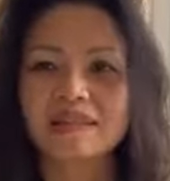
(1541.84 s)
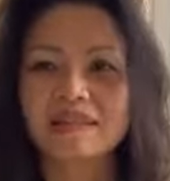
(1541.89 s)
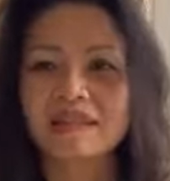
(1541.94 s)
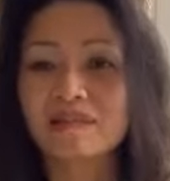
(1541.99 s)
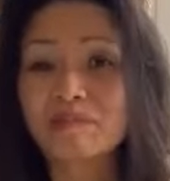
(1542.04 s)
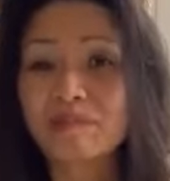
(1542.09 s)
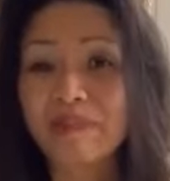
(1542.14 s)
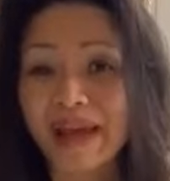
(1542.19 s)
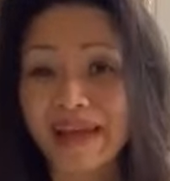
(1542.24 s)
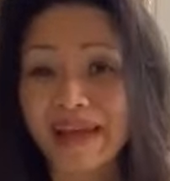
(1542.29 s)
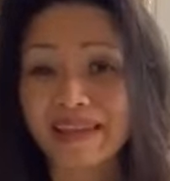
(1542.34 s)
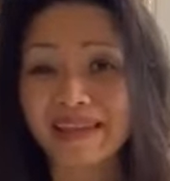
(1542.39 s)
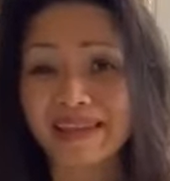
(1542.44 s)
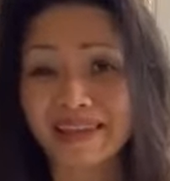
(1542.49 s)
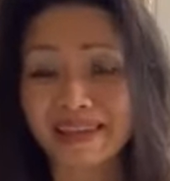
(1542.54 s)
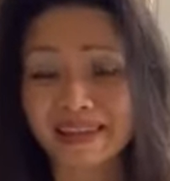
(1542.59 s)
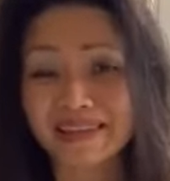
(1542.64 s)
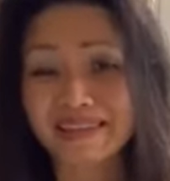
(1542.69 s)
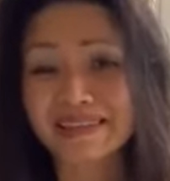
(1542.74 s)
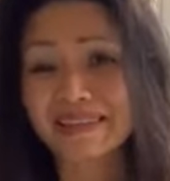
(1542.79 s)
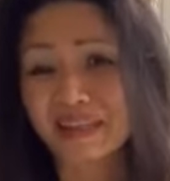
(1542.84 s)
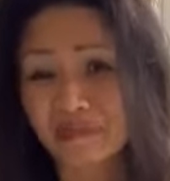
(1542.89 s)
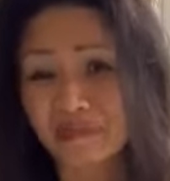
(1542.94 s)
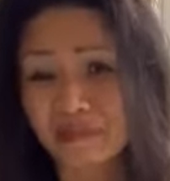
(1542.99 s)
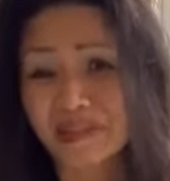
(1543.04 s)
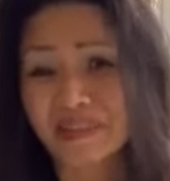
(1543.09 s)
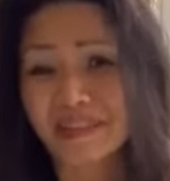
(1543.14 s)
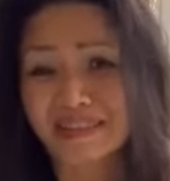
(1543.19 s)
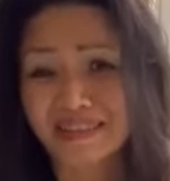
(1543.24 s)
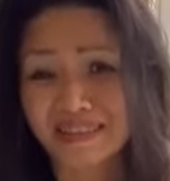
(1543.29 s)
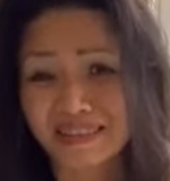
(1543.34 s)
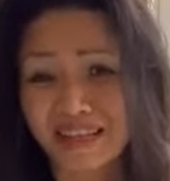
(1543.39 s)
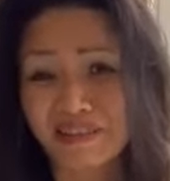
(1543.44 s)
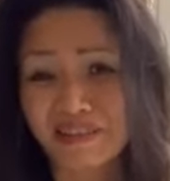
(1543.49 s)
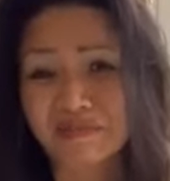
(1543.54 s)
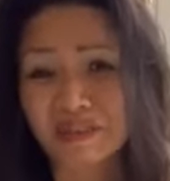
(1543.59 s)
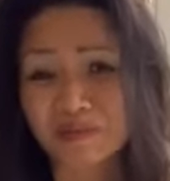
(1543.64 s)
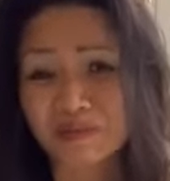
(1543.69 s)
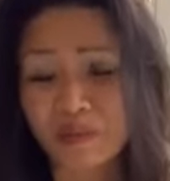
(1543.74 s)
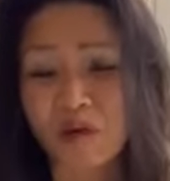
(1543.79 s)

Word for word: In banking, some of this stuff is